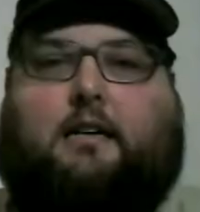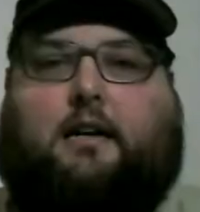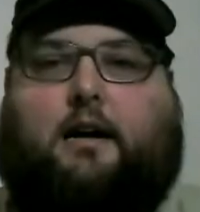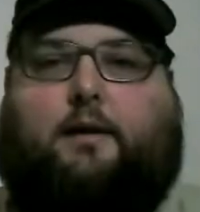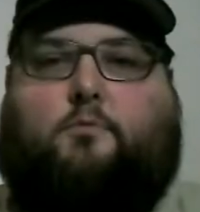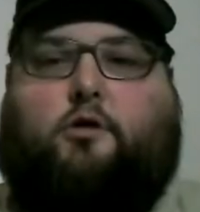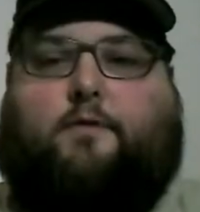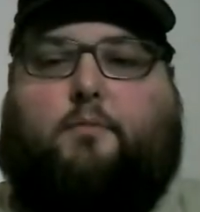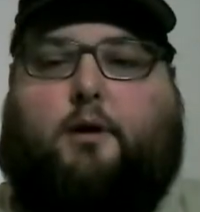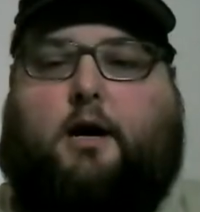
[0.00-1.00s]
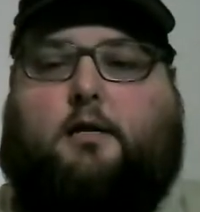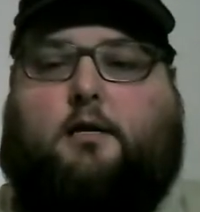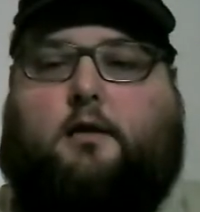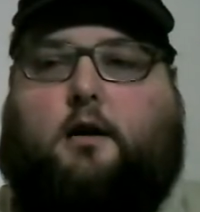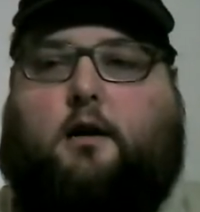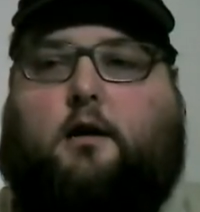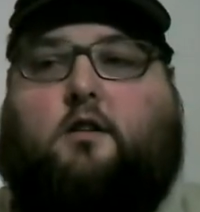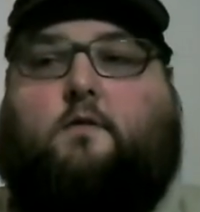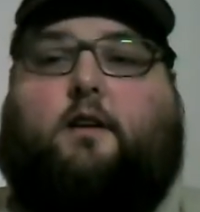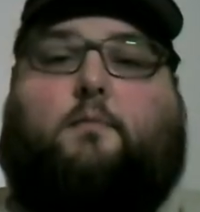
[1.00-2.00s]
I'm Trevor Potts. You
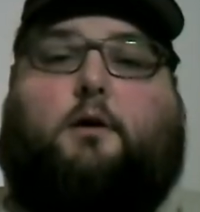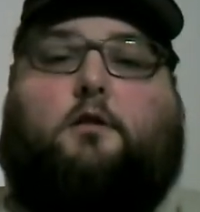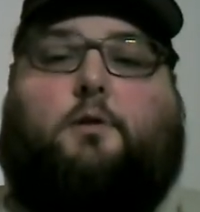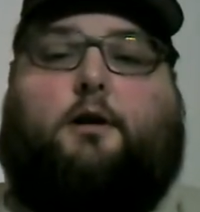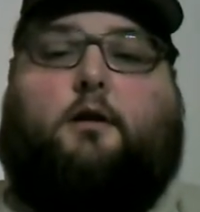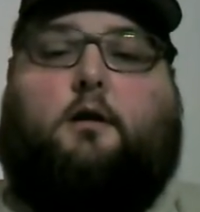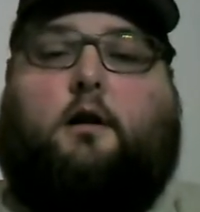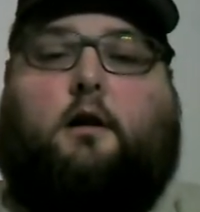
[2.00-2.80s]
can find me on Twitter